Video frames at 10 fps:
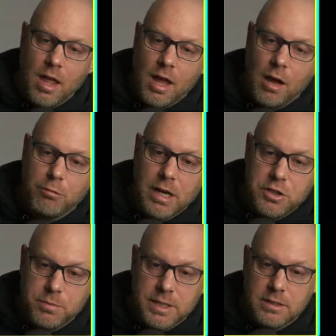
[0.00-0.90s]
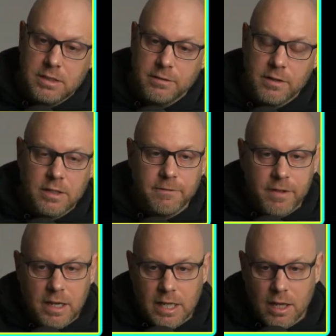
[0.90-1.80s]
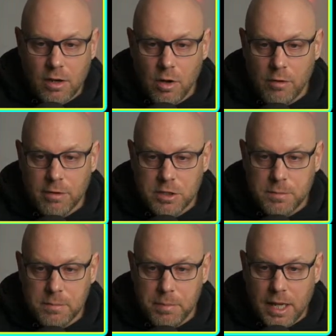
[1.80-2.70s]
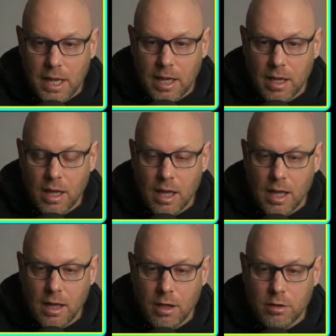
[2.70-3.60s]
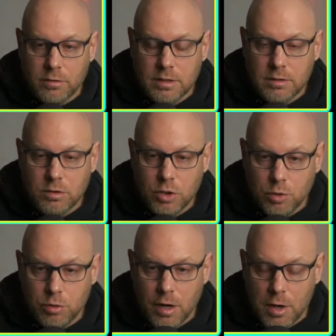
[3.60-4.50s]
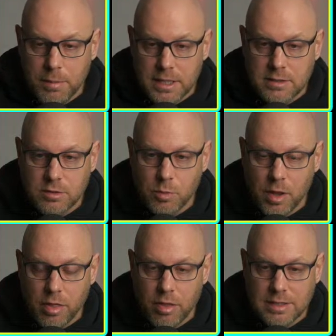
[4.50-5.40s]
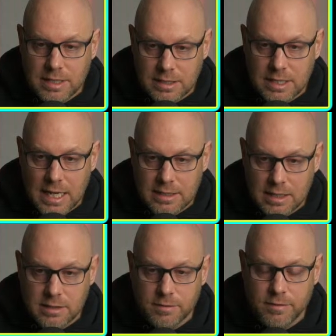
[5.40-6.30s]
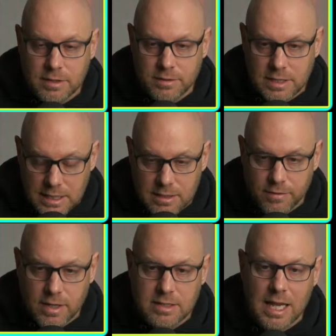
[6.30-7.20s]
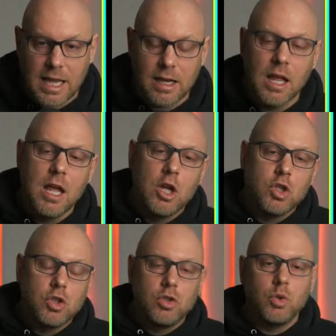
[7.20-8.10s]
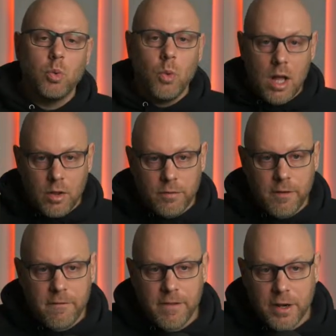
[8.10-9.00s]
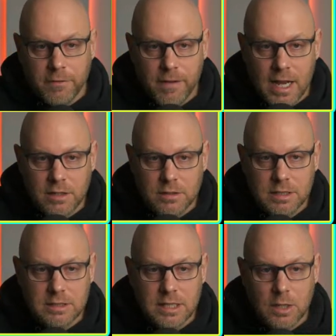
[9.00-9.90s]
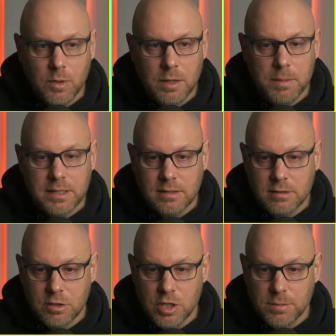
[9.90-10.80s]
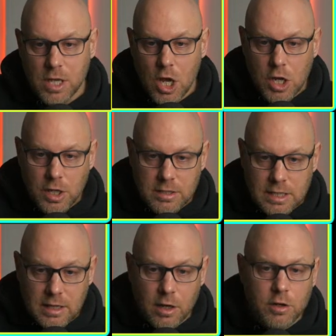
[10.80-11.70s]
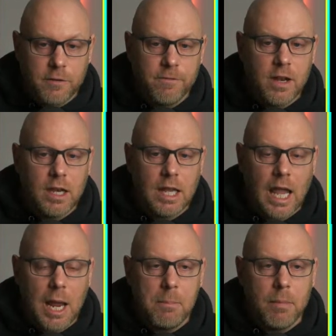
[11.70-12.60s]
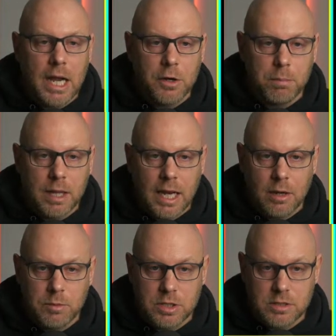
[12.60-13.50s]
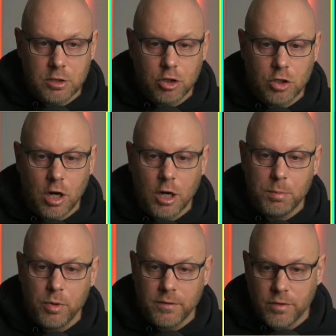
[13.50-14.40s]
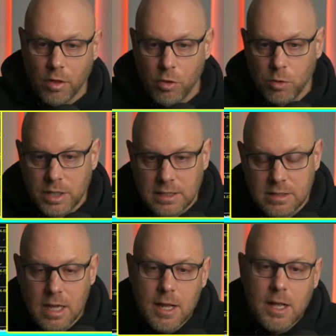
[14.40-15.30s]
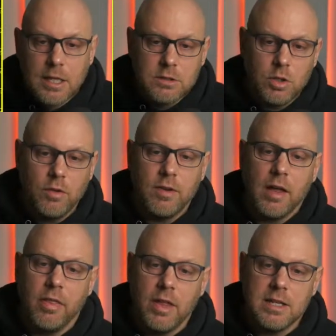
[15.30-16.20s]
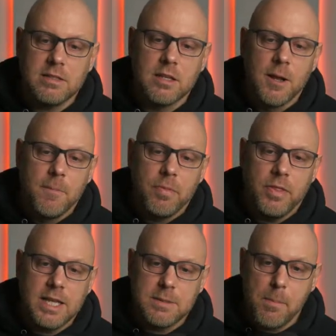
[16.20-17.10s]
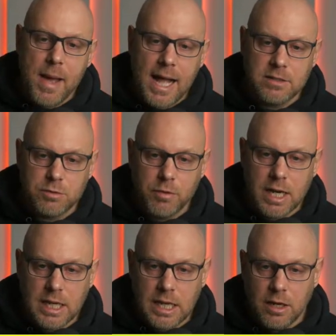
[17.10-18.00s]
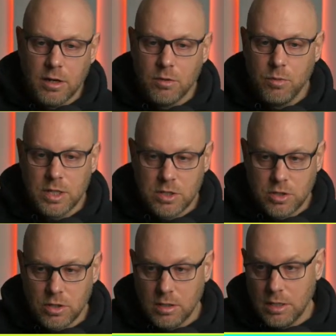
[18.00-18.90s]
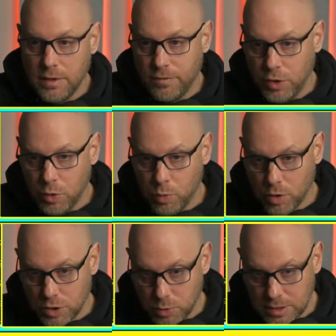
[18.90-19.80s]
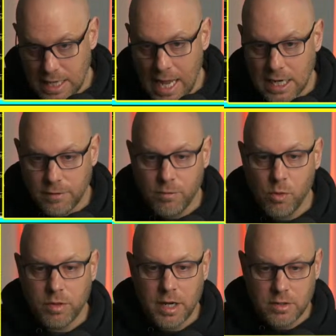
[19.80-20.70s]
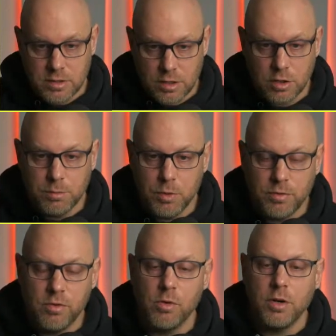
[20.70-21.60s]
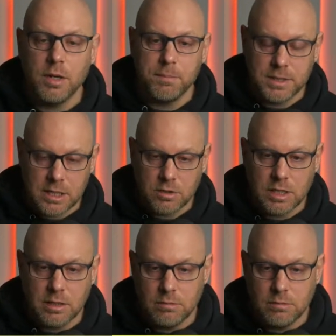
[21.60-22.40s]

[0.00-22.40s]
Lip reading: regiment defending it. A regiment being 2 ground bases with 6 attack, 6 defense, and 12 fighter factors. Let's take away the bases and the ships. You can see they're defending a minor planet, which is a good hard point for the Tholians. So you've got this bats right here, which if you were to attack it, 4th garrison can move forward and potentially